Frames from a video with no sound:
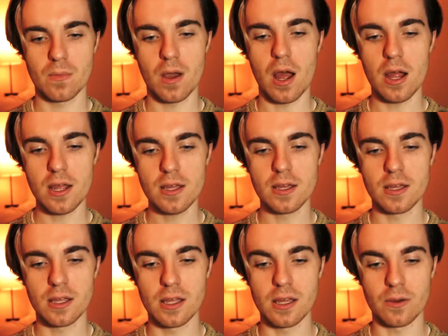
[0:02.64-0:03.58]
I
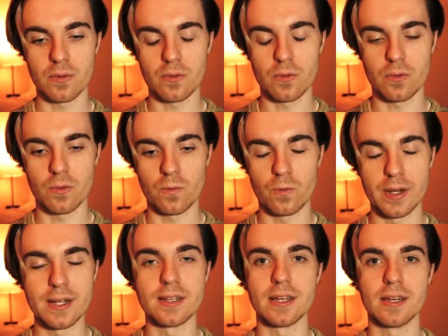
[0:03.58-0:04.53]
get
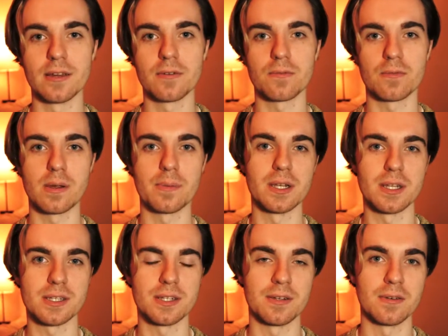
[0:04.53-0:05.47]
really
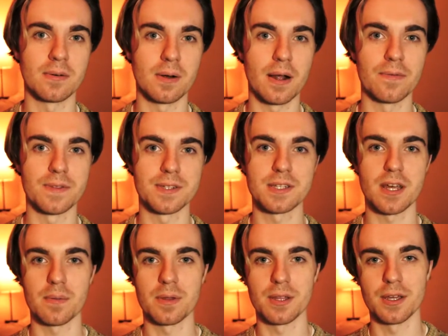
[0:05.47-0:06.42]
reminiscent around this
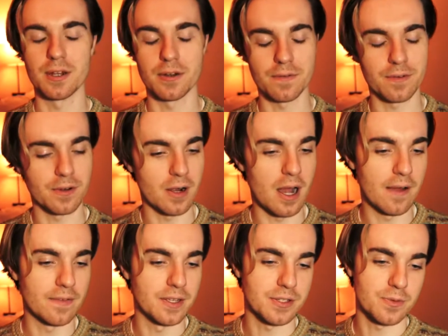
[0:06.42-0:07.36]
time of the year for
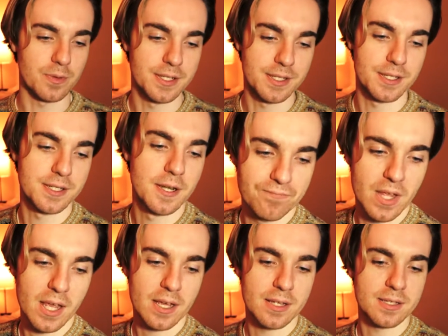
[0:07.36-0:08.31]
obvious reasons.
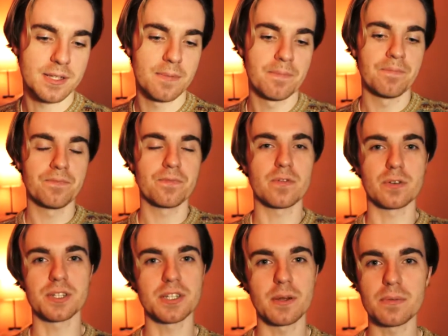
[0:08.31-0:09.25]
And for
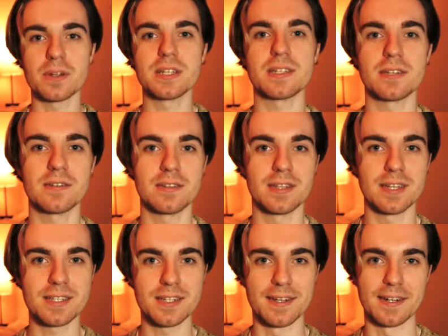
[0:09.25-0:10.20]
some reason
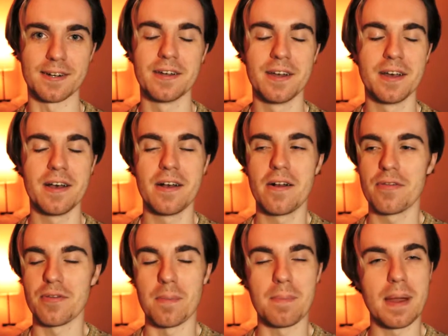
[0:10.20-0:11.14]
this year,
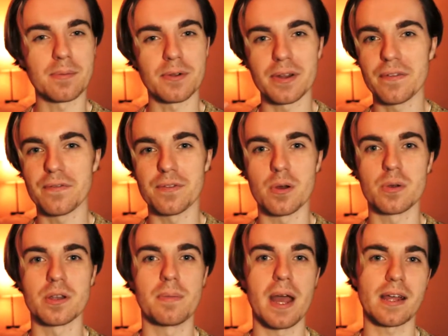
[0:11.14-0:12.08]
the memory
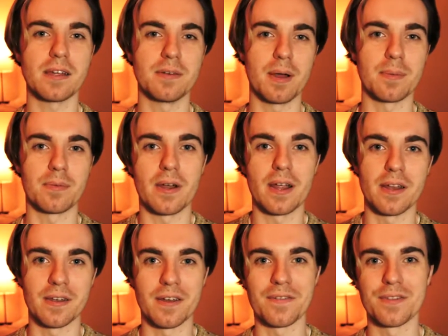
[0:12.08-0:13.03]
floated back into my
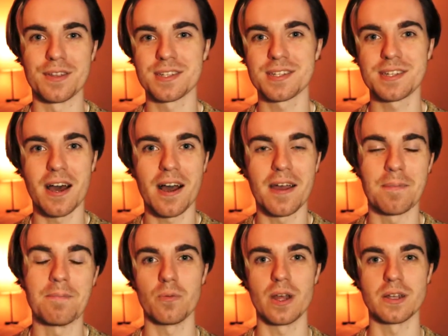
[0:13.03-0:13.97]
brain of this
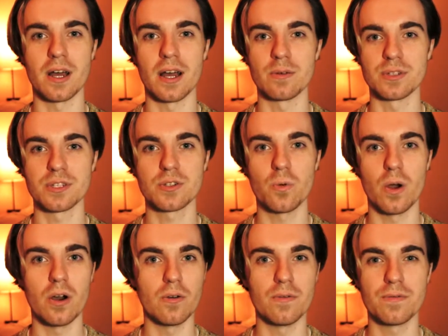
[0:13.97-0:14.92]
time when I was
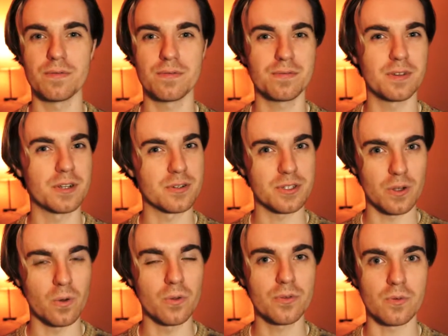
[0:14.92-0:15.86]
12 years
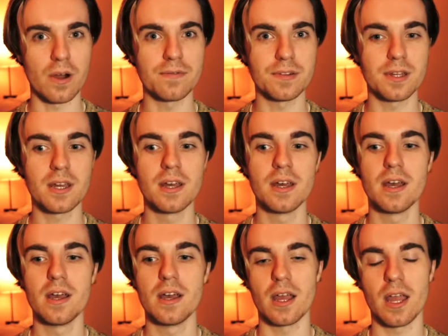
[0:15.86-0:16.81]
old, roughly,
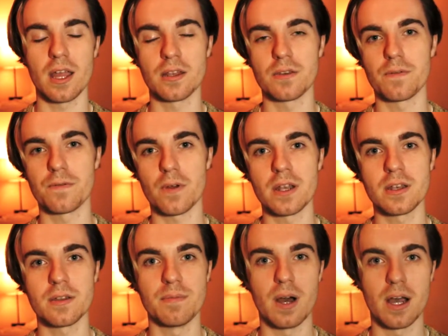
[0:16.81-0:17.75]
and a
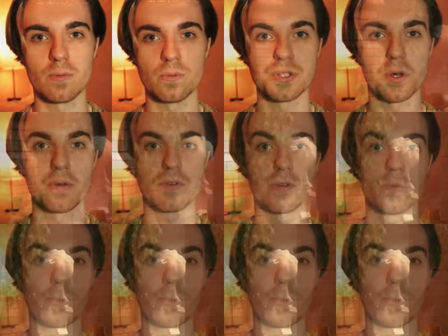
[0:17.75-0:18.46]
friend of mine was over and